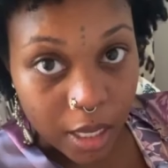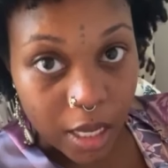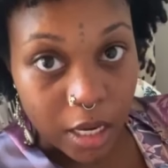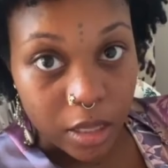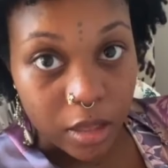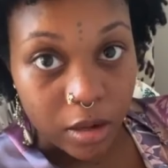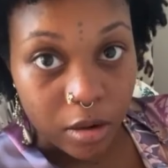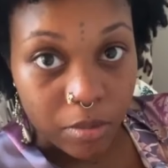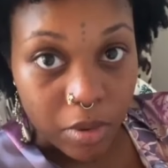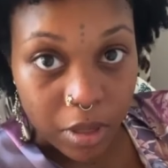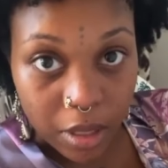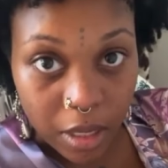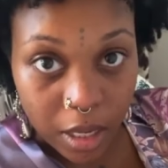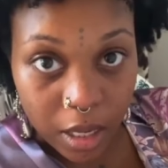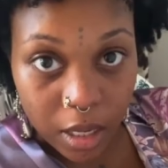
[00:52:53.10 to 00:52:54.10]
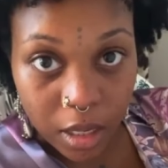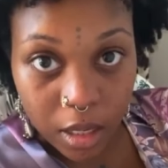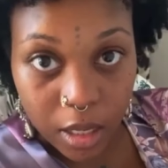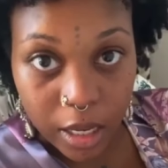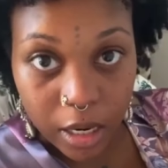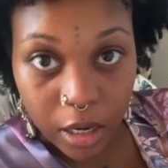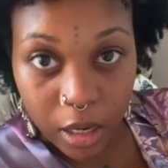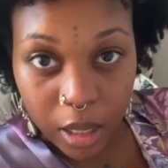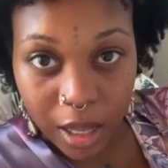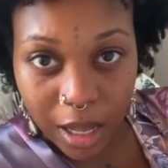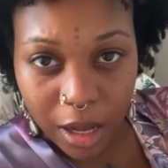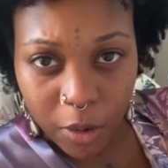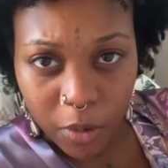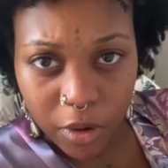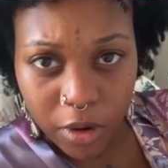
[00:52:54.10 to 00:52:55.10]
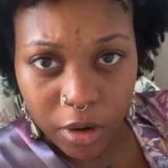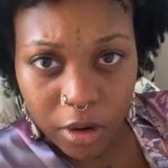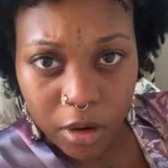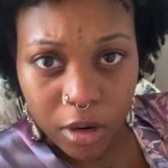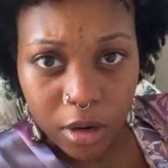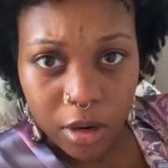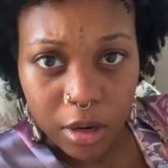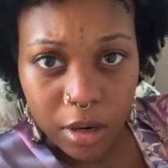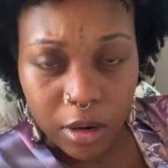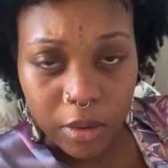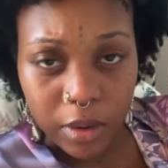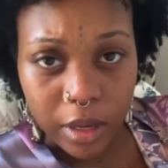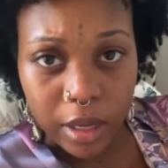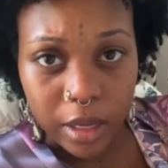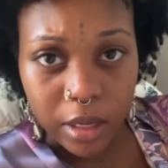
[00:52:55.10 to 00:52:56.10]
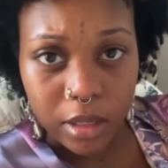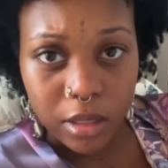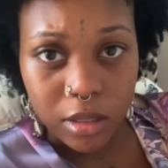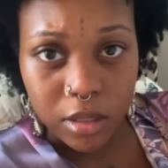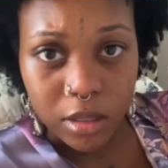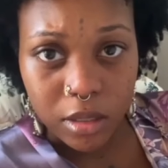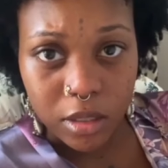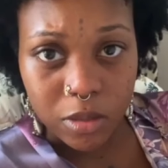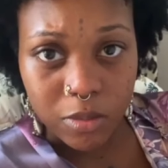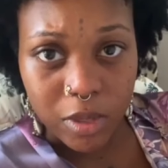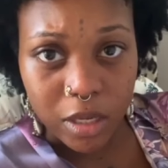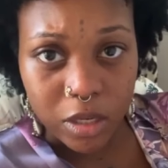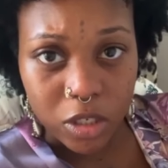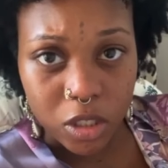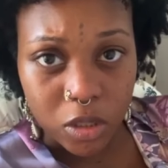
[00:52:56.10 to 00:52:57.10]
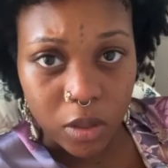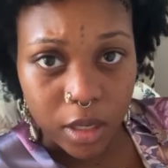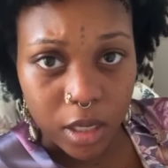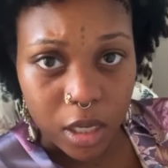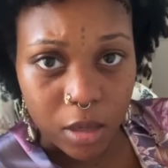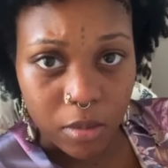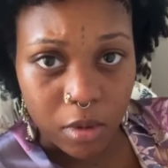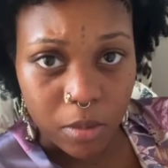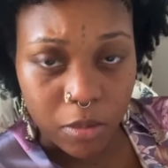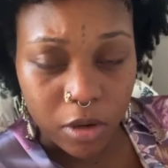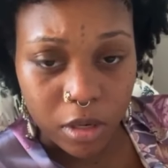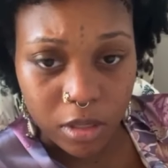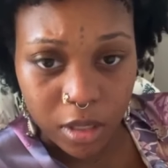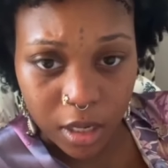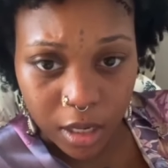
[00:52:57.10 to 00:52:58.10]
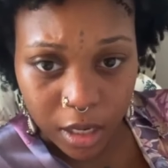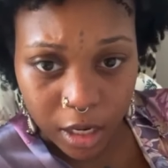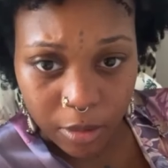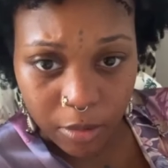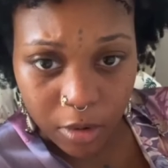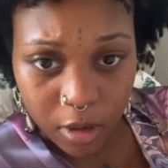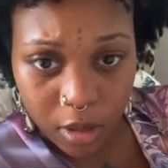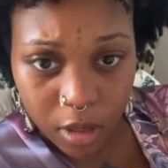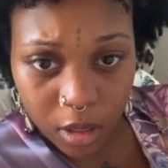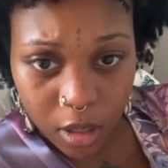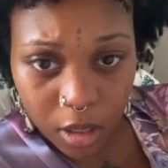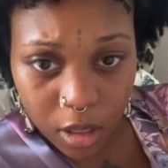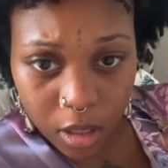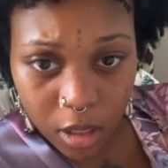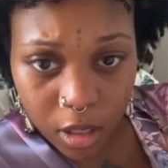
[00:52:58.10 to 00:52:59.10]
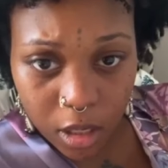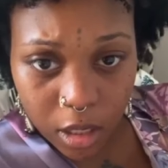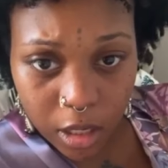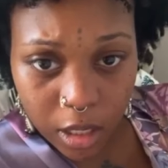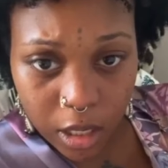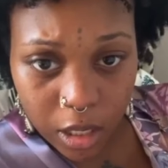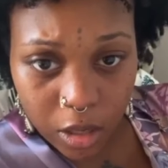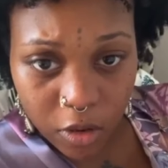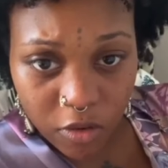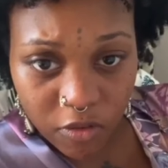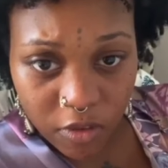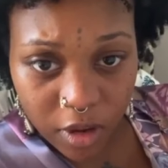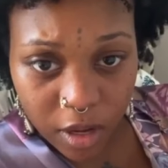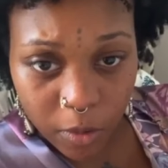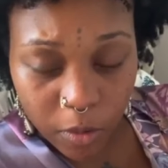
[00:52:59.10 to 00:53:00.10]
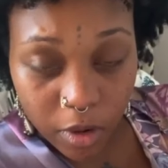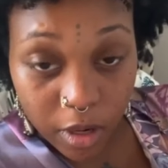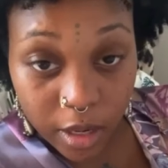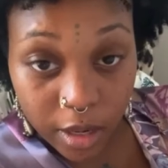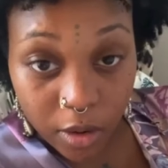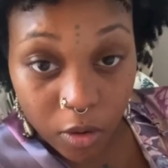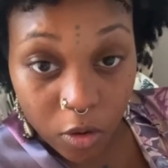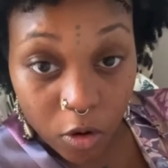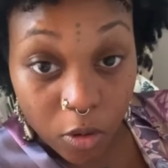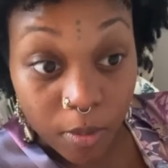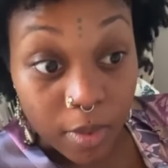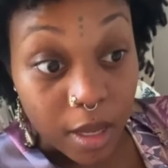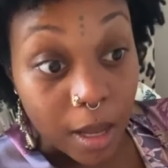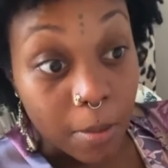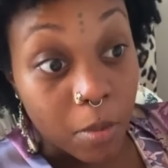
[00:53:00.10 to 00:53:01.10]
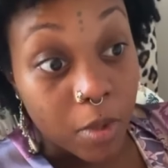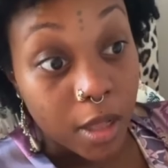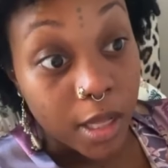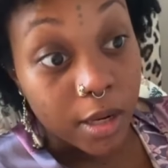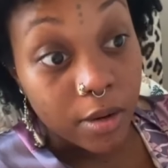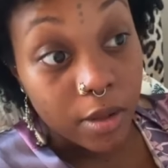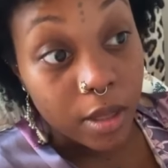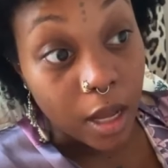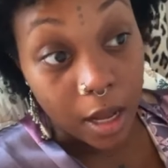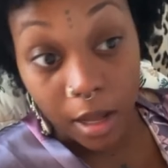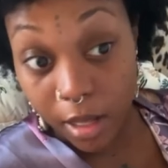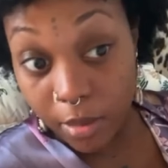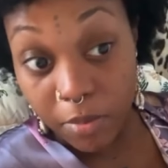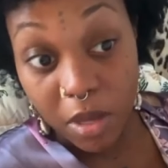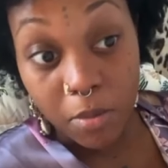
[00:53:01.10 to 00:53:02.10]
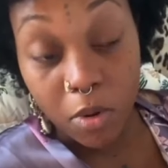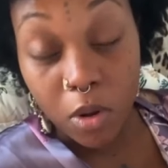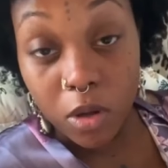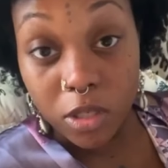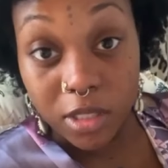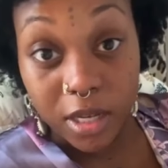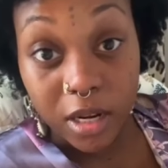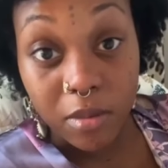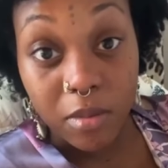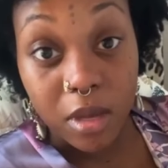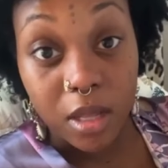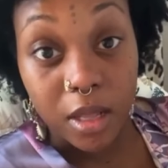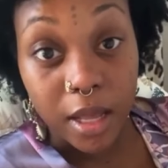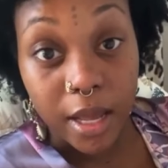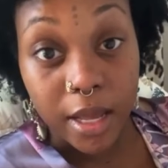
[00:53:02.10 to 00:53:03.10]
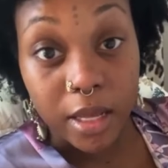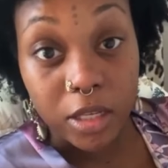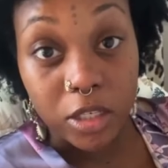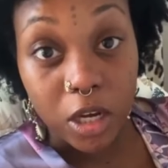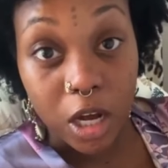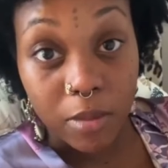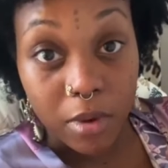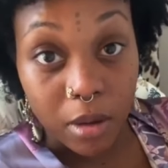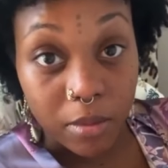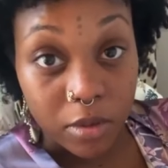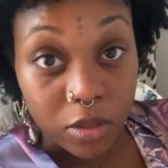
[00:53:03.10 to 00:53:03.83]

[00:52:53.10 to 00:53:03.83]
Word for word: I got therapy today in an hour. Okay. Just making sure I keep up with the time. Can you find work at home? I'm literally uh, people are sending me like job